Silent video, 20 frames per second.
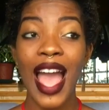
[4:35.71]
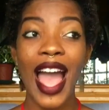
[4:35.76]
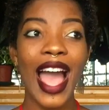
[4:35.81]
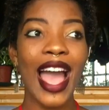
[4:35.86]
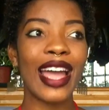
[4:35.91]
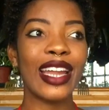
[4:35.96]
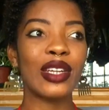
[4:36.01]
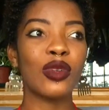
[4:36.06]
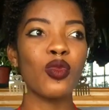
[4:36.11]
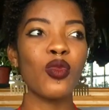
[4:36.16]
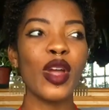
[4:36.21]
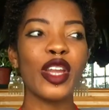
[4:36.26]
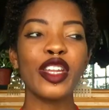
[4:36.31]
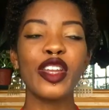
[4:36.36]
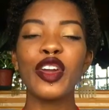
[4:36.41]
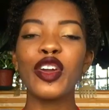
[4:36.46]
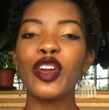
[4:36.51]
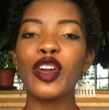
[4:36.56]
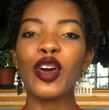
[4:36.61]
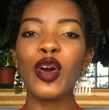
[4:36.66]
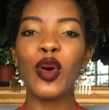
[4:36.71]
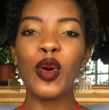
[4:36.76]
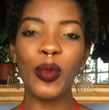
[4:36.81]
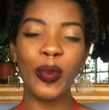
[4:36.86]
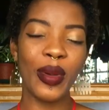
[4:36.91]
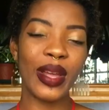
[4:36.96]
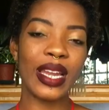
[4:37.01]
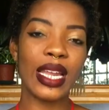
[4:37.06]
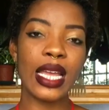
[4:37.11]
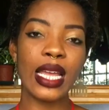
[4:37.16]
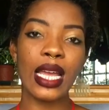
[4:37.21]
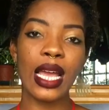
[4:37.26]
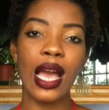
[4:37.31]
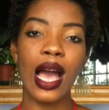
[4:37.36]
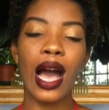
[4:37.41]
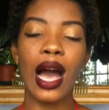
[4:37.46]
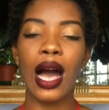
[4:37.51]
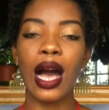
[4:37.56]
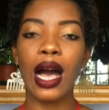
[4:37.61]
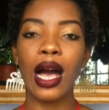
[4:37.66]
And when you're opening
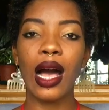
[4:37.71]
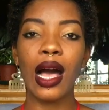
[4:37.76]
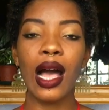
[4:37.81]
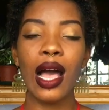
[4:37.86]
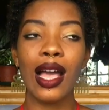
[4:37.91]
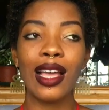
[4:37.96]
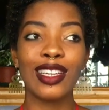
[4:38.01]
a